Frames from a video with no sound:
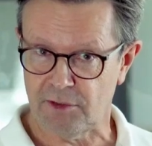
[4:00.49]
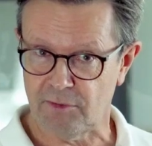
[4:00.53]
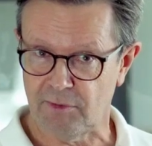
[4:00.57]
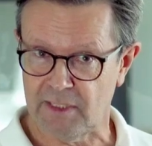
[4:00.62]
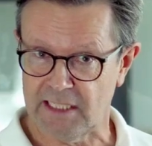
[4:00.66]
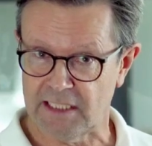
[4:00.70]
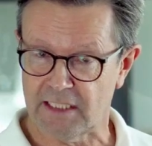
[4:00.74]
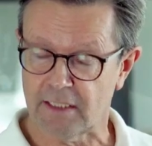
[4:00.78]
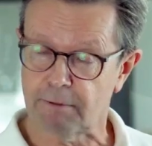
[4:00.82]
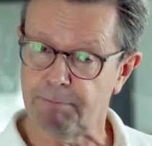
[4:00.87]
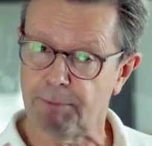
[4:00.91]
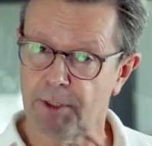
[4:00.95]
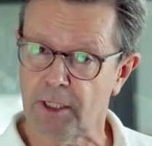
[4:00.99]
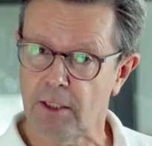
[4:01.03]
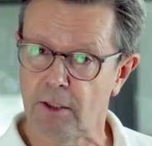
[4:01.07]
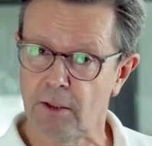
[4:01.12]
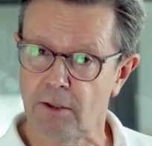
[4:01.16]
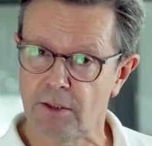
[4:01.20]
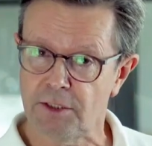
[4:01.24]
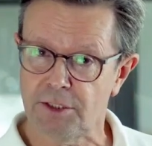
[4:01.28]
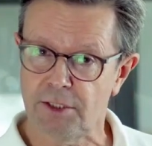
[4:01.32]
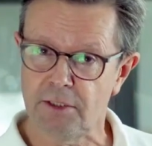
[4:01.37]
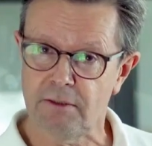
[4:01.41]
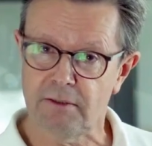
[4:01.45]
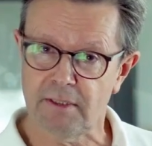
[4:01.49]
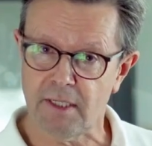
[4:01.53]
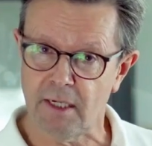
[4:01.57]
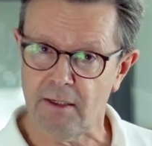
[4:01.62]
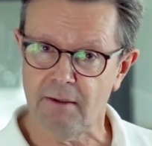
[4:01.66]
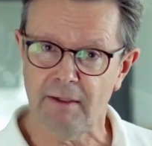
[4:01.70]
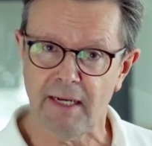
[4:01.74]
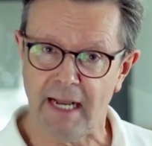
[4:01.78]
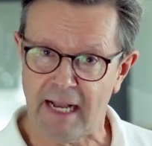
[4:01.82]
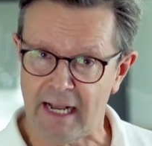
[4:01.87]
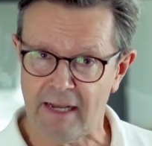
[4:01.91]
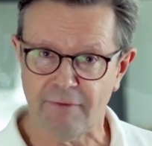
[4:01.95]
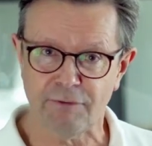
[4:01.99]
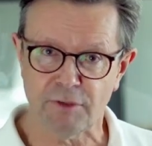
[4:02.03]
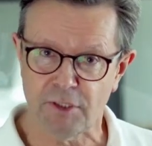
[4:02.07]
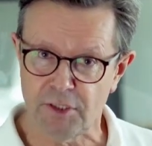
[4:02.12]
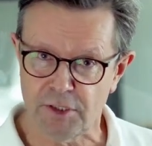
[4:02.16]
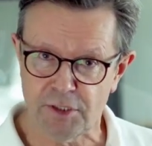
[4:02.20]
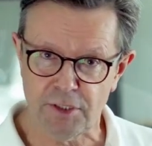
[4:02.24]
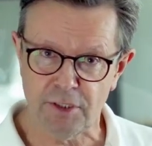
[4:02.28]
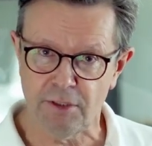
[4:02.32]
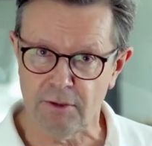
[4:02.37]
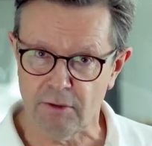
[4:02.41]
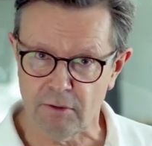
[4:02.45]
risk because you don't have to
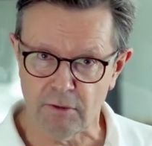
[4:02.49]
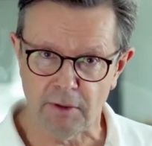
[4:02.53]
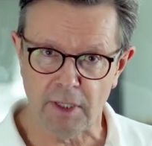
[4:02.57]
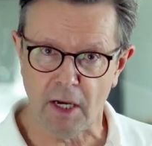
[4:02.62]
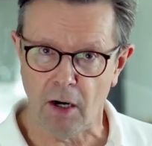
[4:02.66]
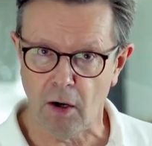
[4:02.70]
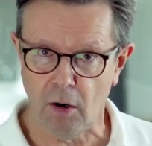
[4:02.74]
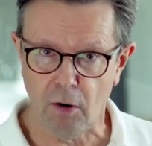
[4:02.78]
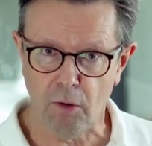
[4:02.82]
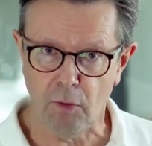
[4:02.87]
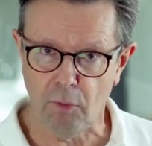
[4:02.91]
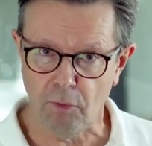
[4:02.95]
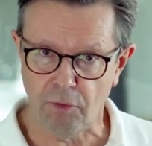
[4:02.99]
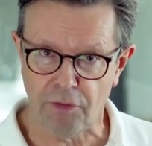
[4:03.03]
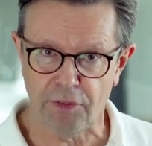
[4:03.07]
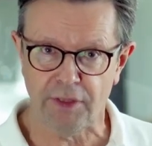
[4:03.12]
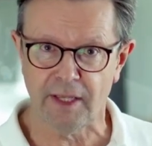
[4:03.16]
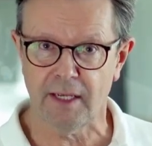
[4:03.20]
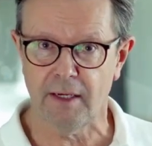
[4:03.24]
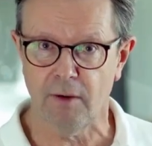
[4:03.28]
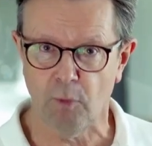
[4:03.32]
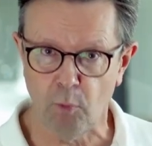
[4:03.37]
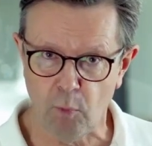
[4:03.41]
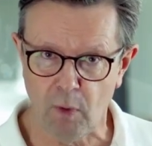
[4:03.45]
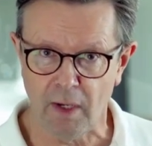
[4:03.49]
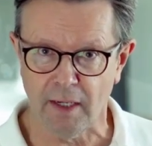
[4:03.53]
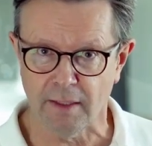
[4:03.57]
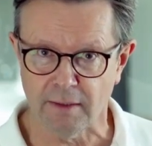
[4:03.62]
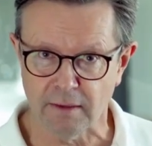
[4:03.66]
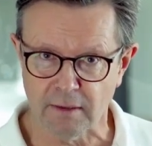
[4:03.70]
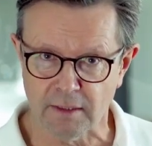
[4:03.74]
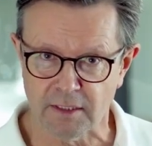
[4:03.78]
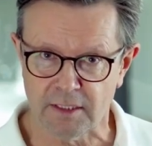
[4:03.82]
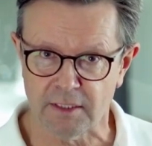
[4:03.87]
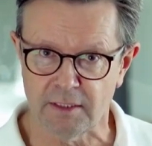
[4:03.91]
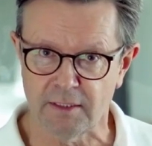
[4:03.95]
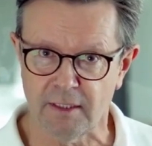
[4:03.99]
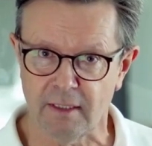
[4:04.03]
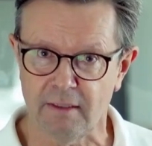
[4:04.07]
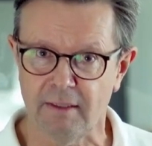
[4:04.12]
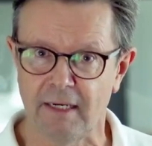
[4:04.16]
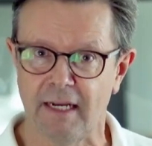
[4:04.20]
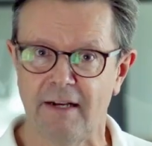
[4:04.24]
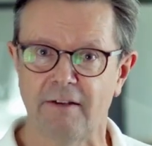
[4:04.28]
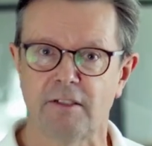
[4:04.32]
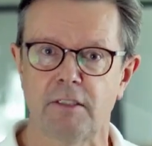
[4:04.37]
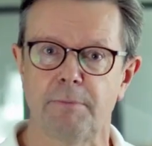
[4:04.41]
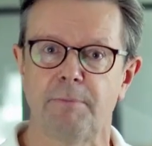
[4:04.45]
do the whole thing at once. You don't
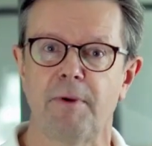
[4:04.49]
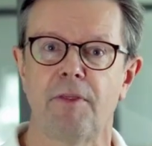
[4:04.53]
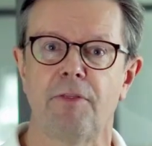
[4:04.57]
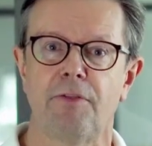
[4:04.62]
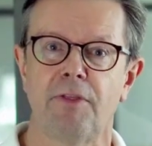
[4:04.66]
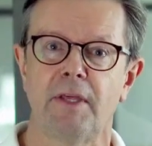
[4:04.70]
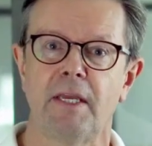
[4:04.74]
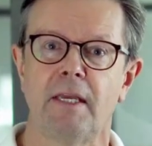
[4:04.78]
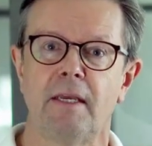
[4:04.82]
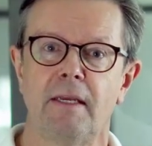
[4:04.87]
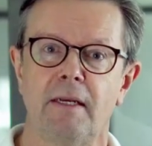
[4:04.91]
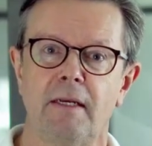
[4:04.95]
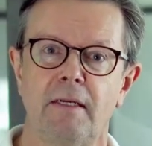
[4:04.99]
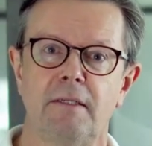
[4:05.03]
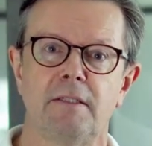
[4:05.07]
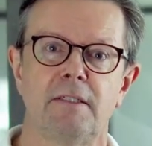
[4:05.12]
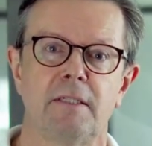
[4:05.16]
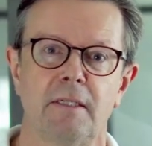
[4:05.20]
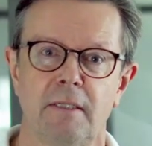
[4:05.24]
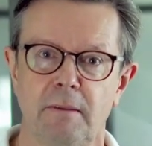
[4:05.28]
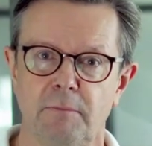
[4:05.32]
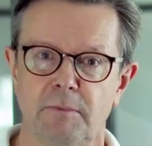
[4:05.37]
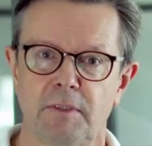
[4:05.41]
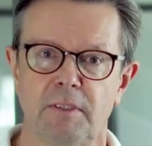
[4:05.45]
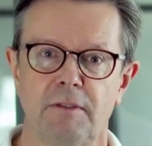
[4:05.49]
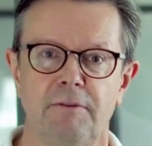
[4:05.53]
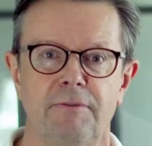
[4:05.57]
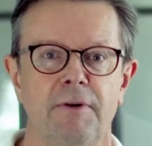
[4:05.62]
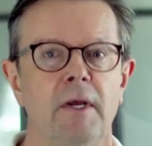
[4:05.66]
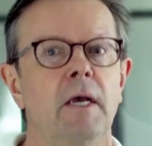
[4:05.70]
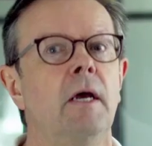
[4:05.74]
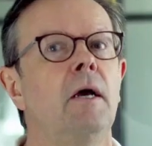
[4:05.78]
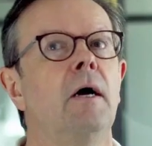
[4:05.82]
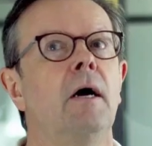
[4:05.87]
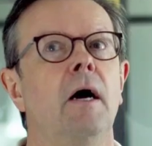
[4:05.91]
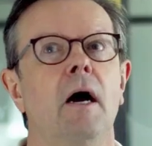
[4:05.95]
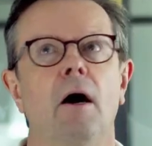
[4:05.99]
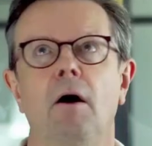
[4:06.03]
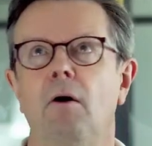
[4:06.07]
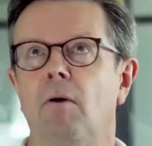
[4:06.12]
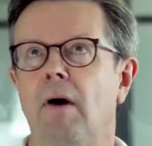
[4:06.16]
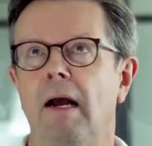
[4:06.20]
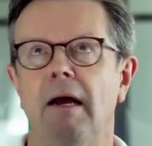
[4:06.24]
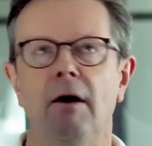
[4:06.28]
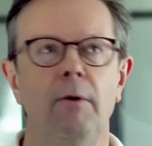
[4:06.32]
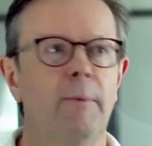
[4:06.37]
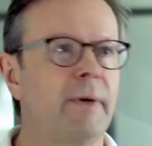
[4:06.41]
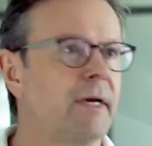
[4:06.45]
have to be thinking in terms of, how
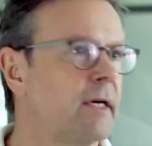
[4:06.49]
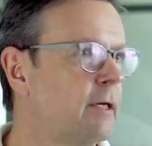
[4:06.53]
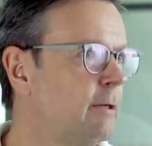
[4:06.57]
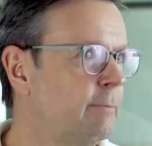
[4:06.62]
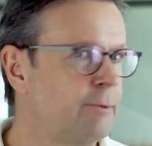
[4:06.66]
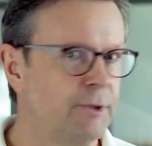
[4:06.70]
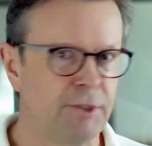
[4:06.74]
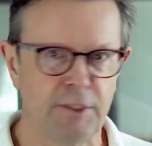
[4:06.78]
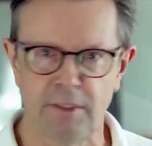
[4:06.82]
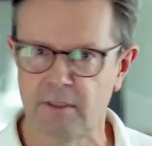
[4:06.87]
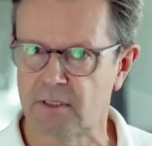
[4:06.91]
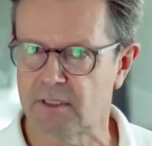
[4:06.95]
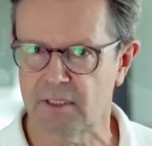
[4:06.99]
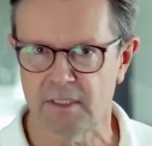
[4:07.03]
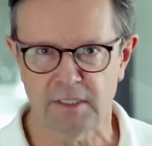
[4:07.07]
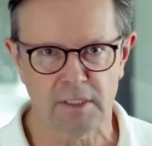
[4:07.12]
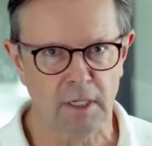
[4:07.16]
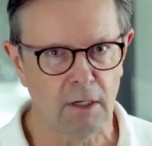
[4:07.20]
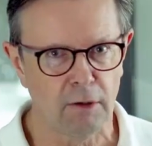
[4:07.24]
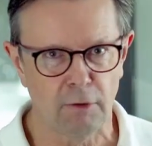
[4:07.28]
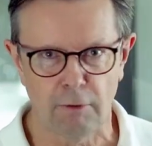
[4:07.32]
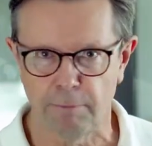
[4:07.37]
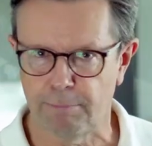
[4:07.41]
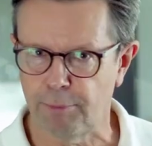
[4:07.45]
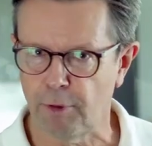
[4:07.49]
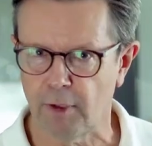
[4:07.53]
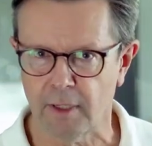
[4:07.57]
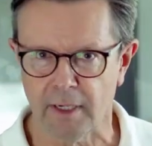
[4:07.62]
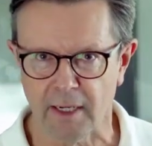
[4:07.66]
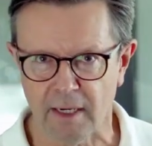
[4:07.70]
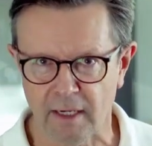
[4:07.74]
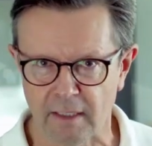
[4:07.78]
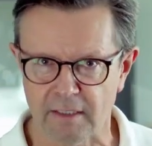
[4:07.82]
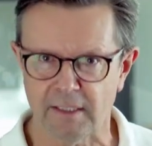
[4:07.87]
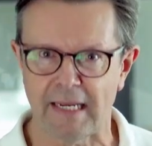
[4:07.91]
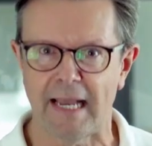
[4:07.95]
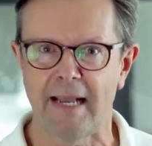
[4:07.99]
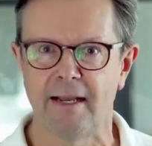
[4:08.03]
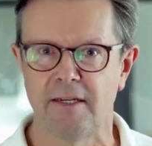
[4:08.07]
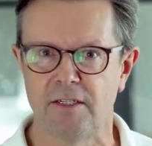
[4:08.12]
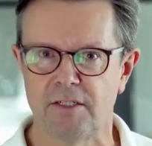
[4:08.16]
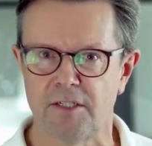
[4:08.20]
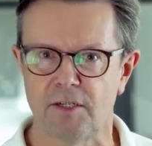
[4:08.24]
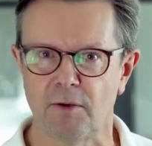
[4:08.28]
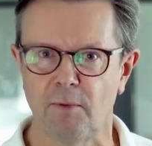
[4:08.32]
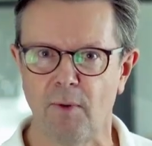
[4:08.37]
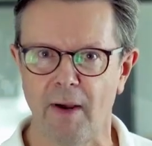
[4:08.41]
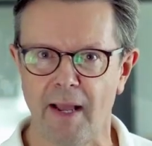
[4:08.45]
are we going to produce this whole product
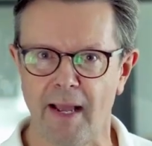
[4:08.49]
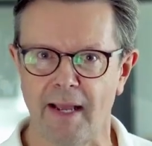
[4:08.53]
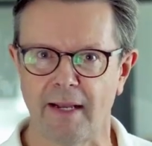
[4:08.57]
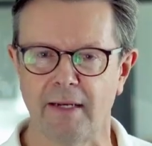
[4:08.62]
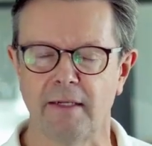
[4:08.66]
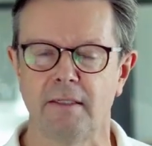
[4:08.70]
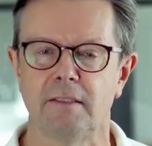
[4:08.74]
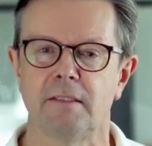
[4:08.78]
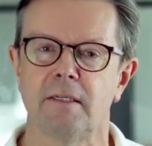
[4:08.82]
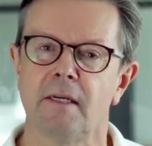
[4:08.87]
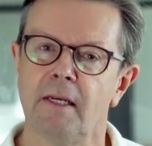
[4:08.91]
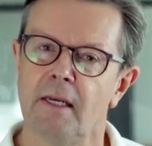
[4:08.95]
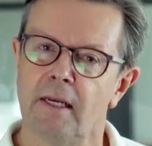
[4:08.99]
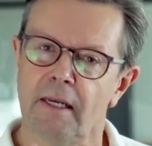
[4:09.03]
end to end?